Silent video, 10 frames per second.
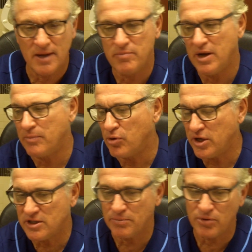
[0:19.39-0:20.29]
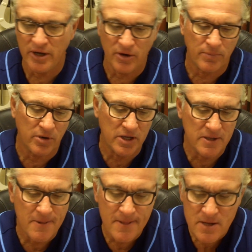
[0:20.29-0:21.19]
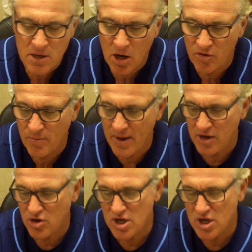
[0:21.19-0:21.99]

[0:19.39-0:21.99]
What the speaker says: and being pretty at the plate or pretty on the mound.